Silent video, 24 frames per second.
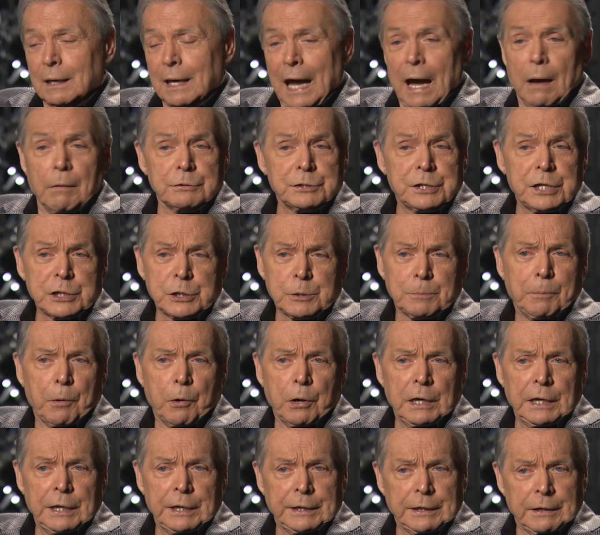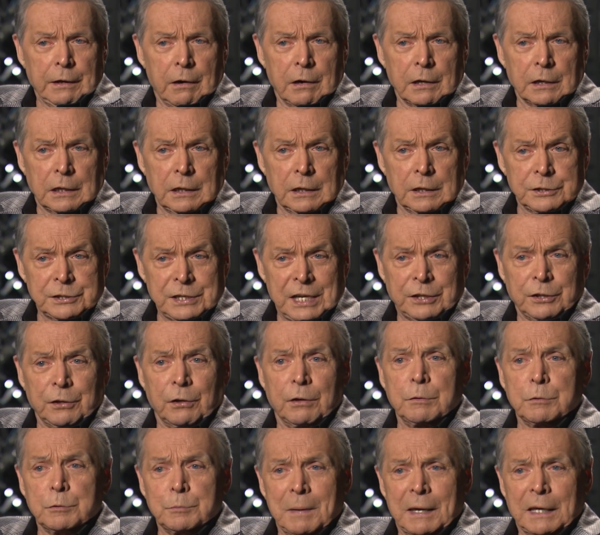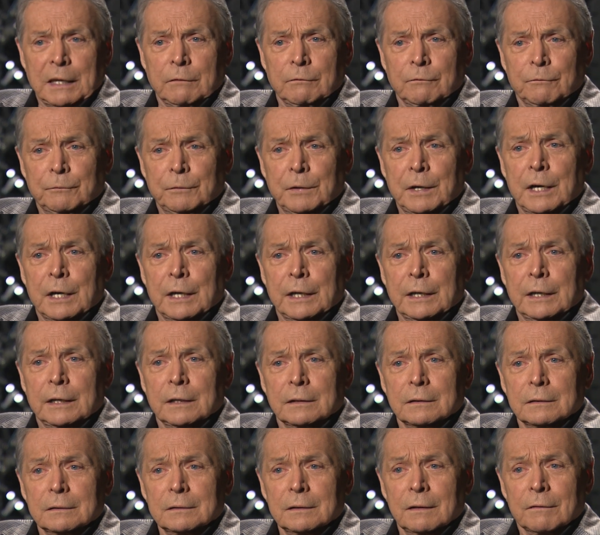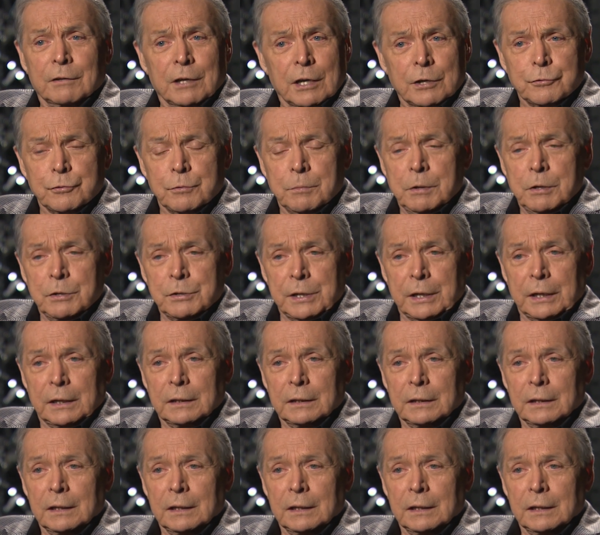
I was disappointed in the article because I thought he was making fun of country music.